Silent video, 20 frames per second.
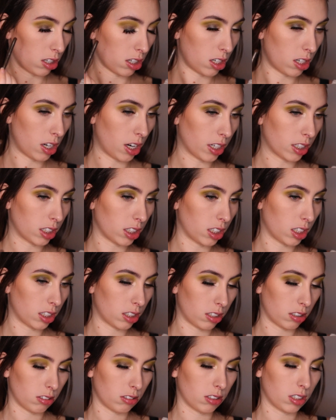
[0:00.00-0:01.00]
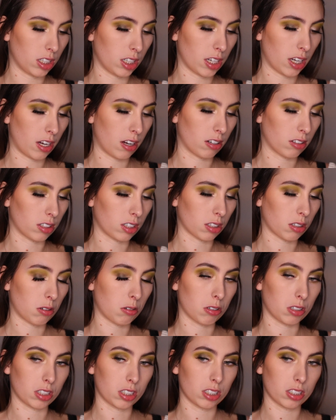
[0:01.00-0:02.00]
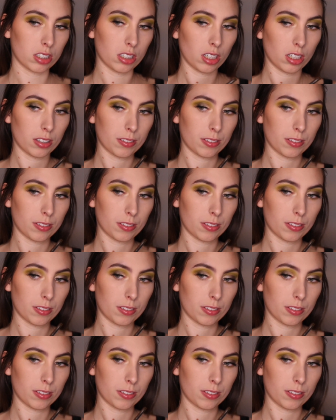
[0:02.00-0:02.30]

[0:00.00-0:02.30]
Connecting it to the outer corner.